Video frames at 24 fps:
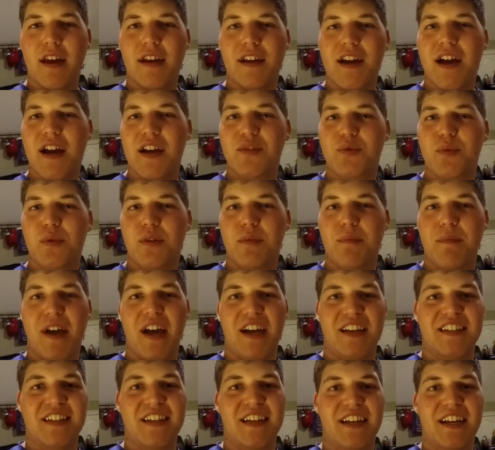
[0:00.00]
Hey guys, welcome
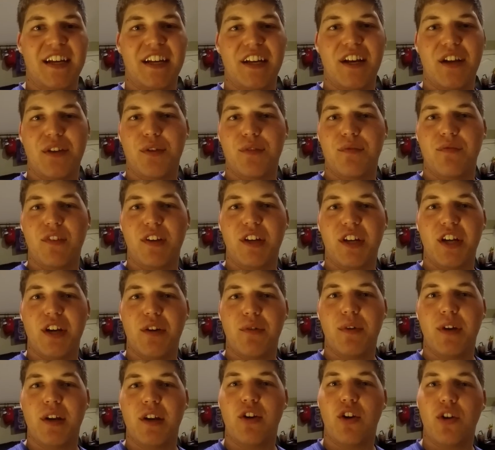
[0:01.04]
back to yet another
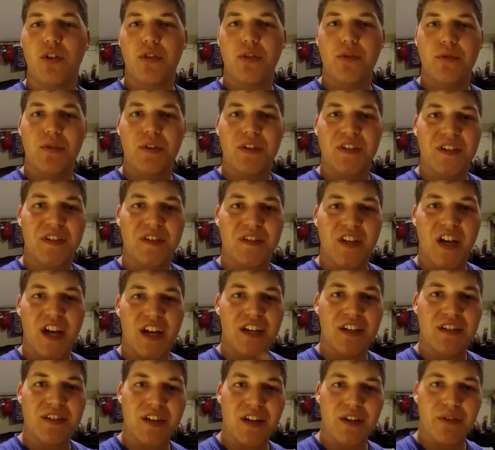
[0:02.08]
video, and although this is
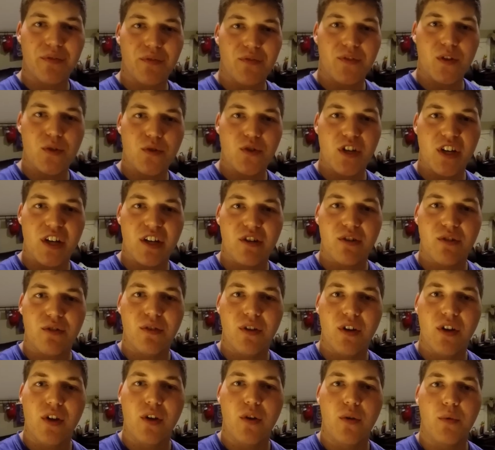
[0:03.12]
not a tech review channel,
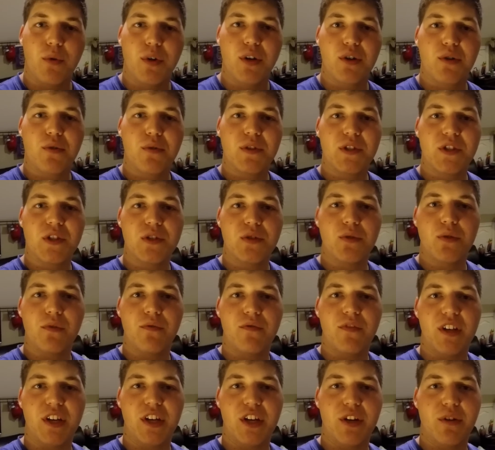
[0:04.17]
we are going to do a
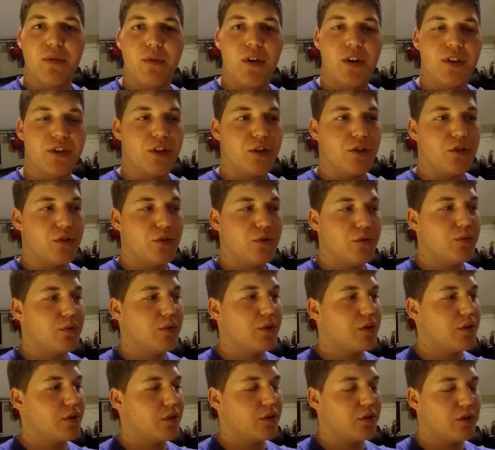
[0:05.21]
video on the new
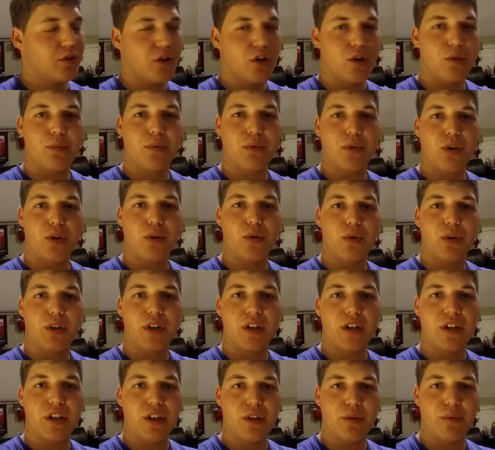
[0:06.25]
GoPro
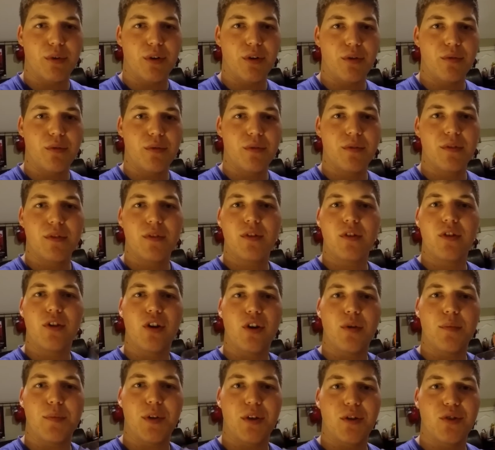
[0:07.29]
Hero.
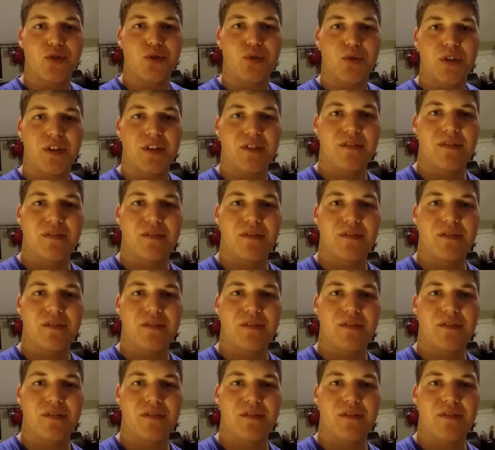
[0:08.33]
Hope y'all enjoy.